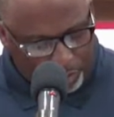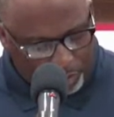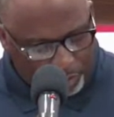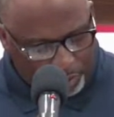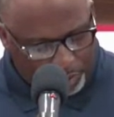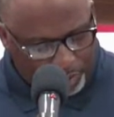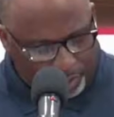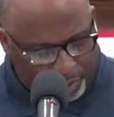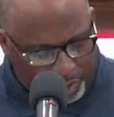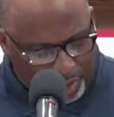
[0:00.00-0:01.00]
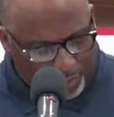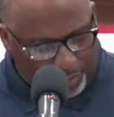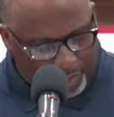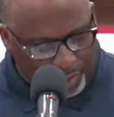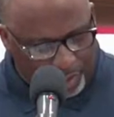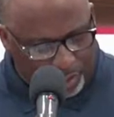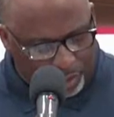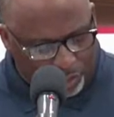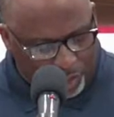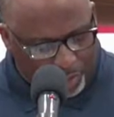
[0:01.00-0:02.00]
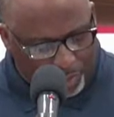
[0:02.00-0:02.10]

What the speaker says: into the heavenly drama